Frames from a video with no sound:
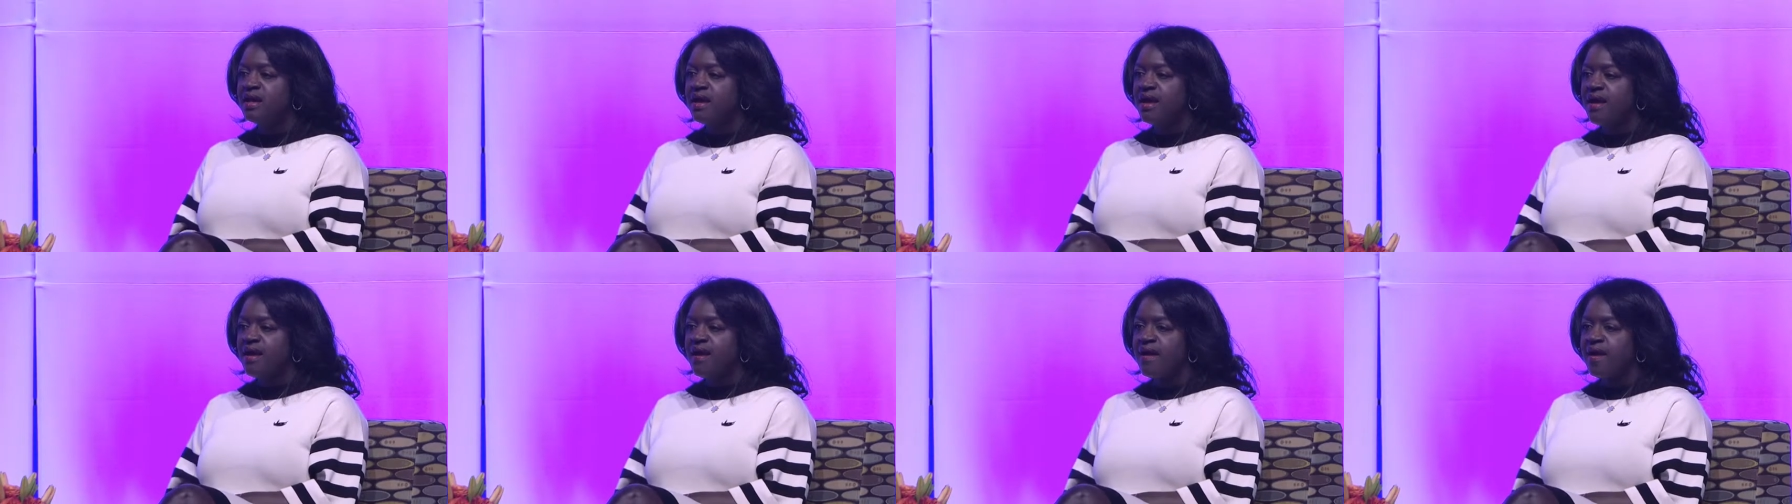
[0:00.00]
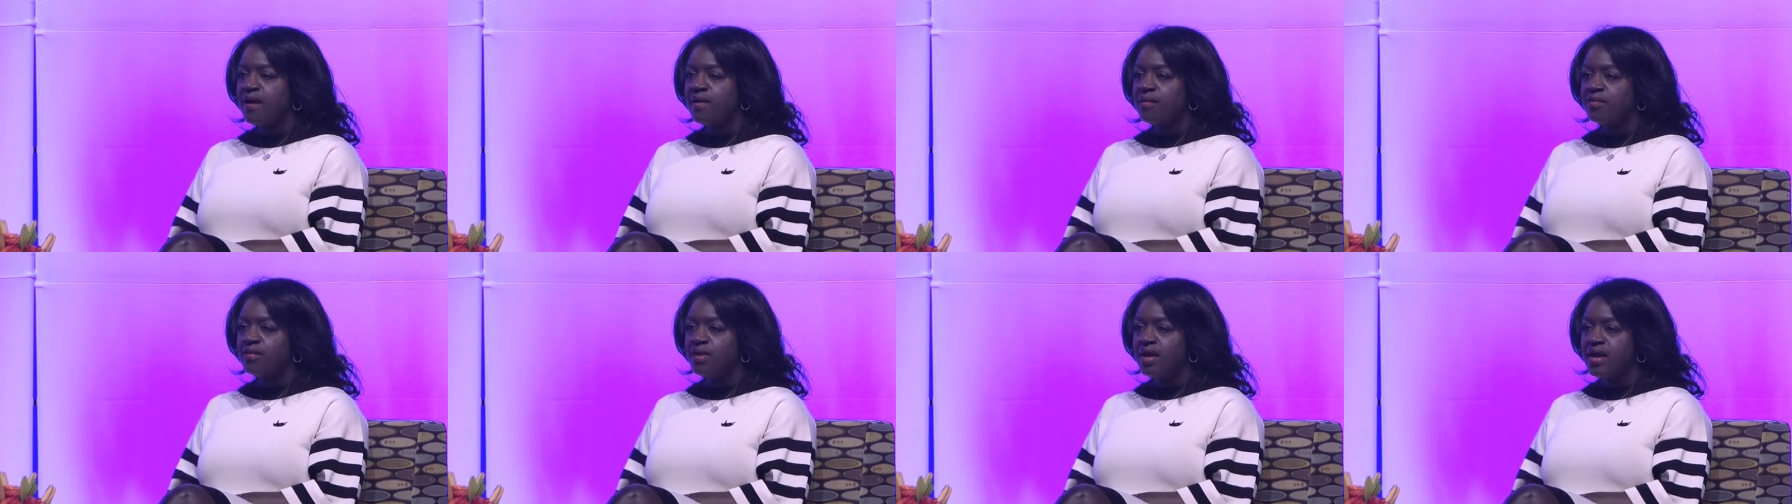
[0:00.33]

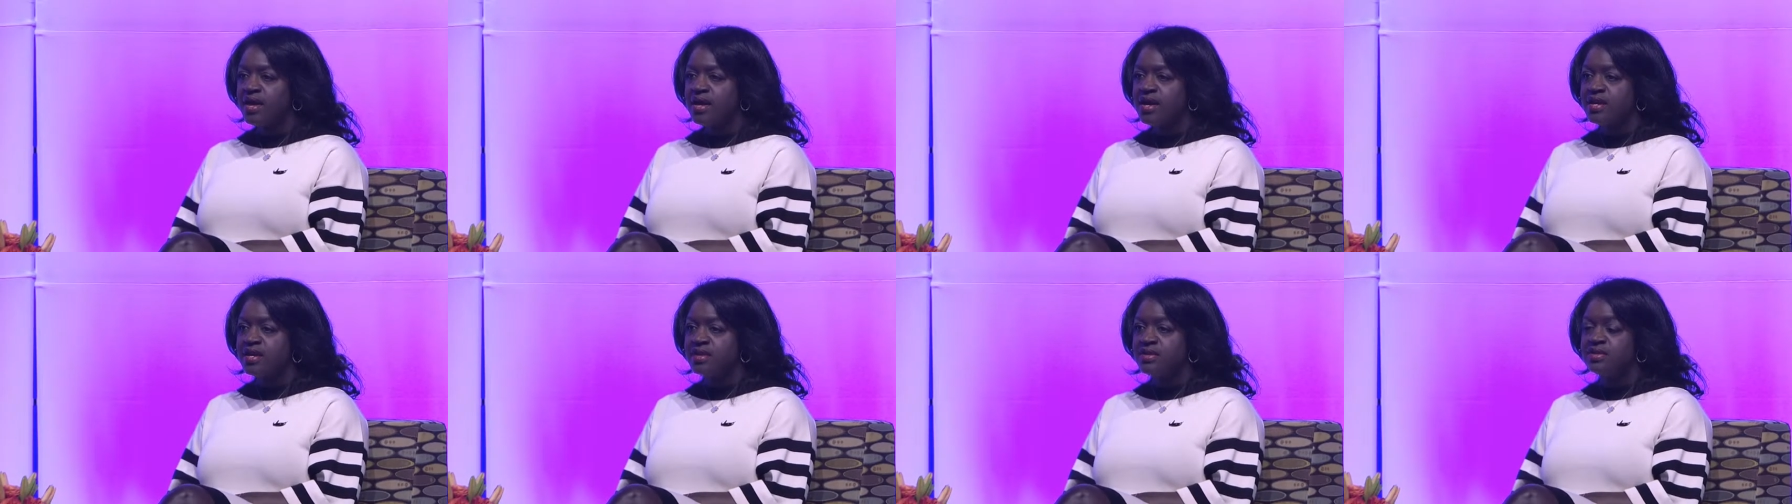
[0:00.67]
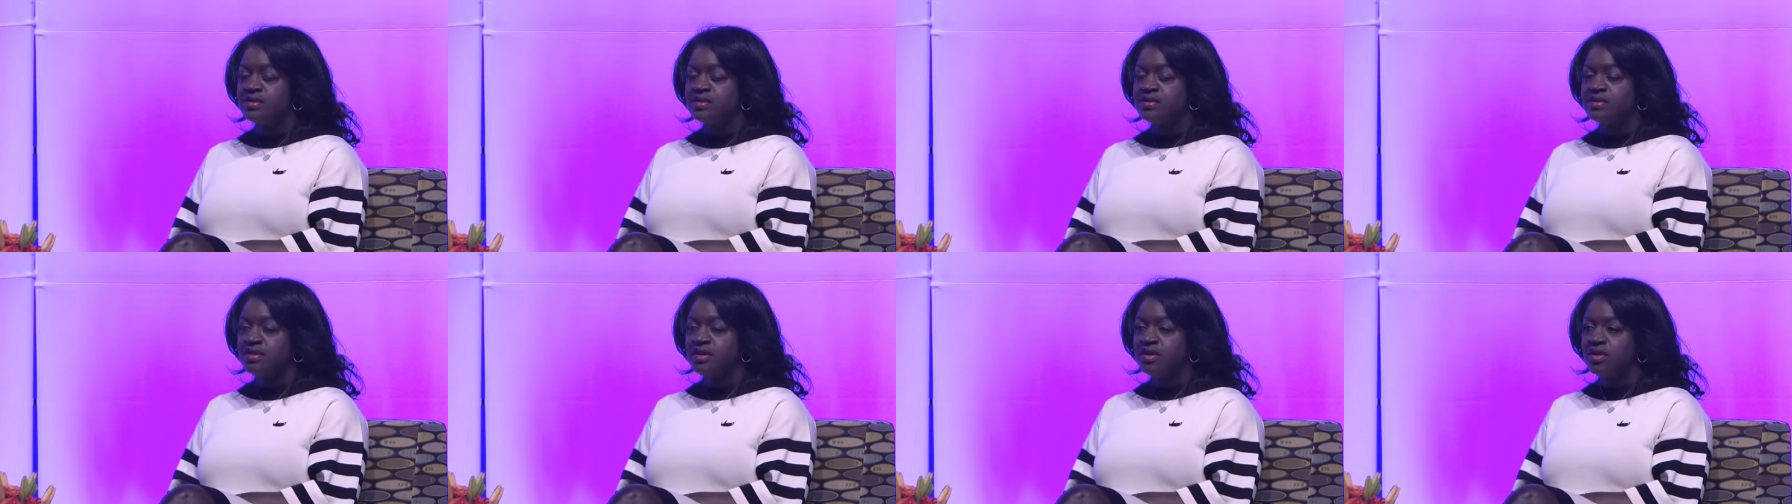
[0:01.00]
Um,
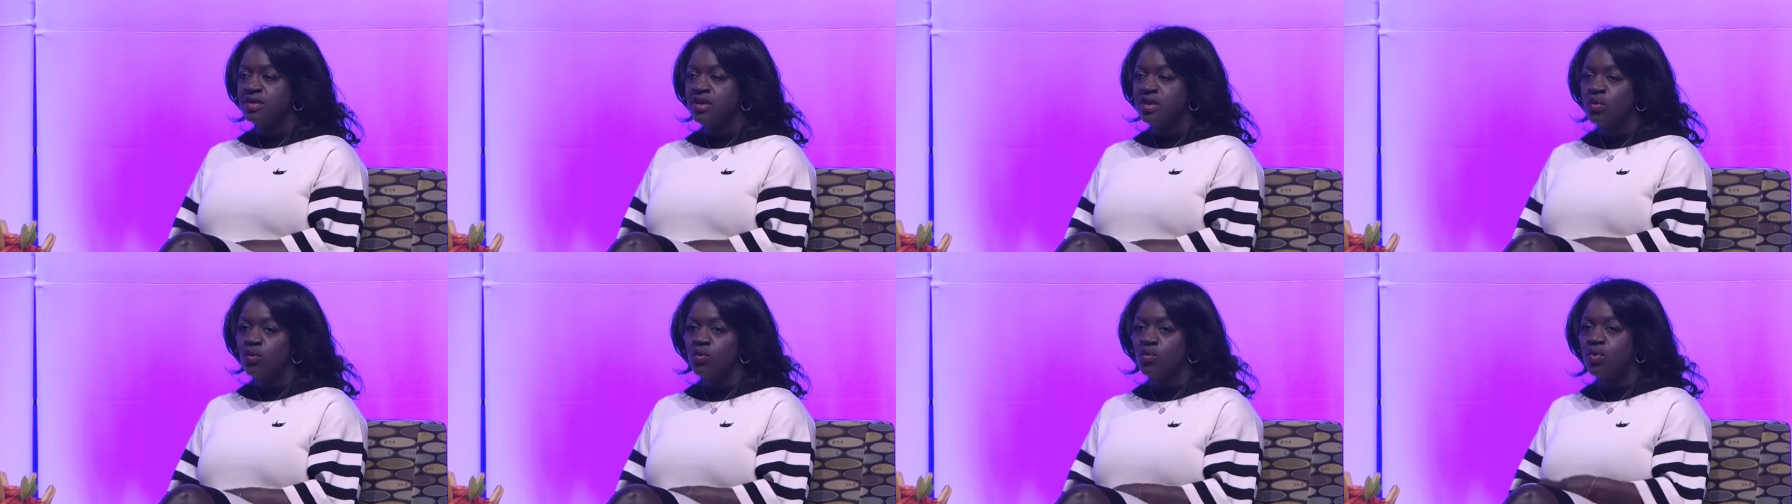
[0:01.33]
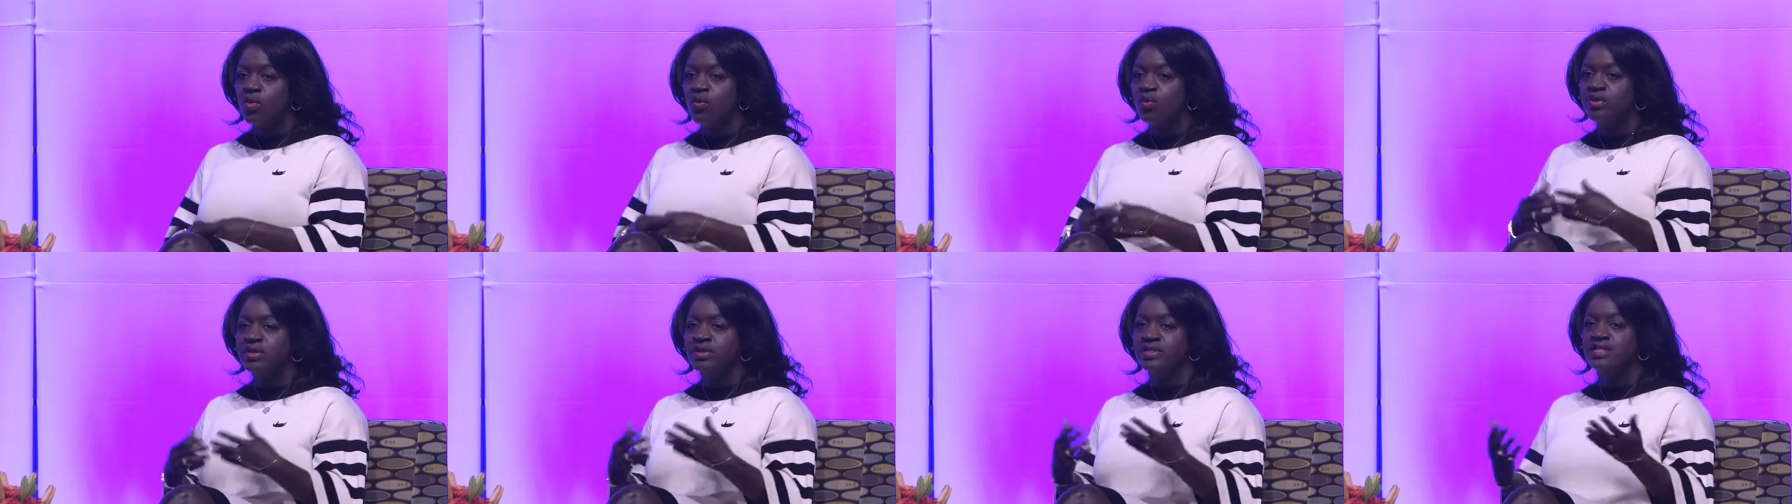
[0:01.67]
and, you know,
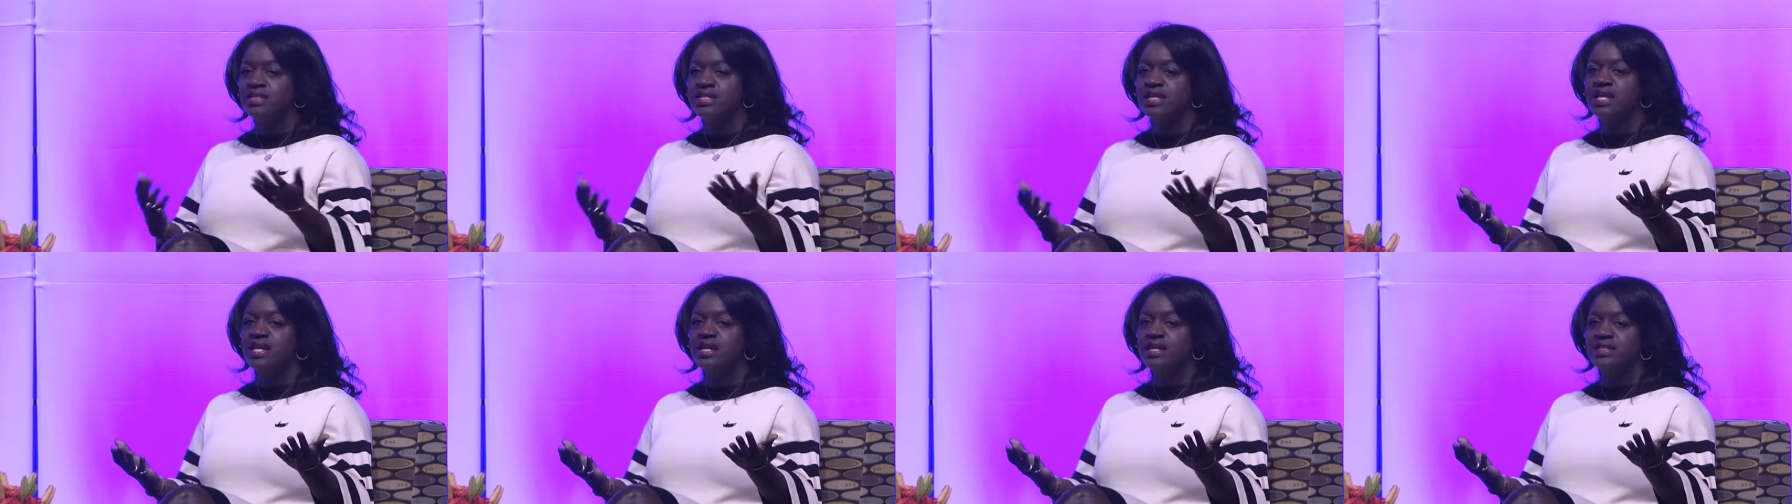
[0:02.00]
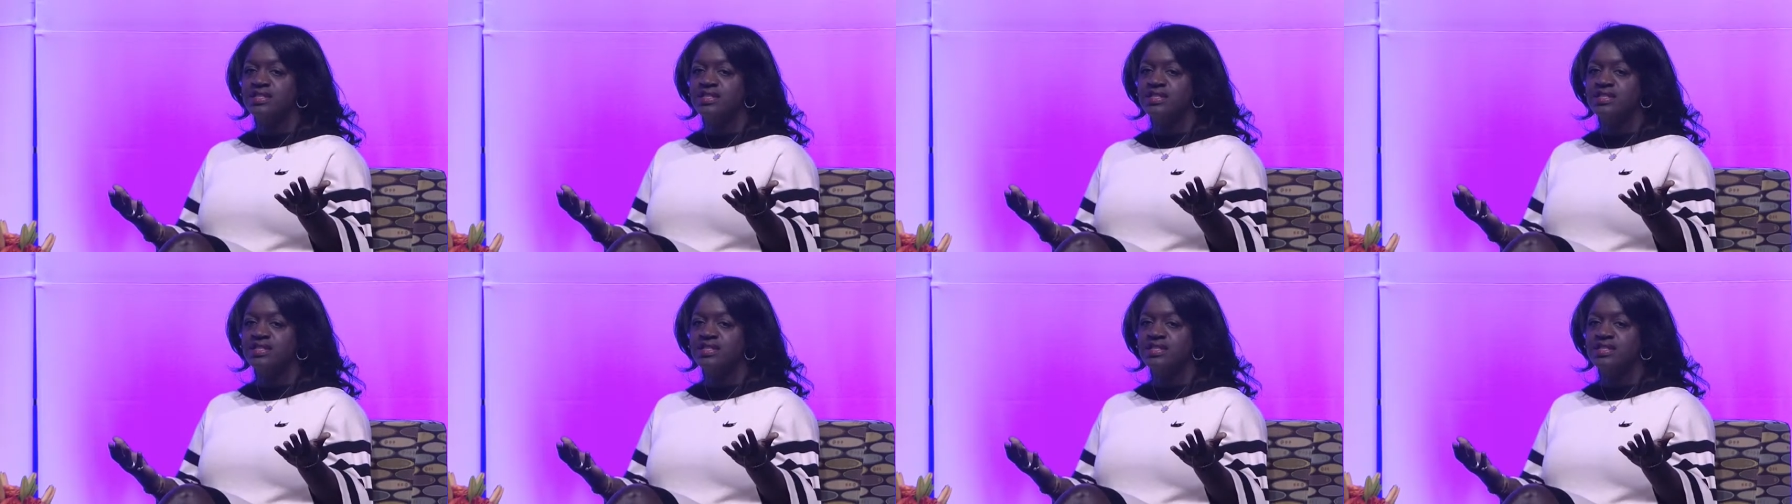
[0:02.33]
what we see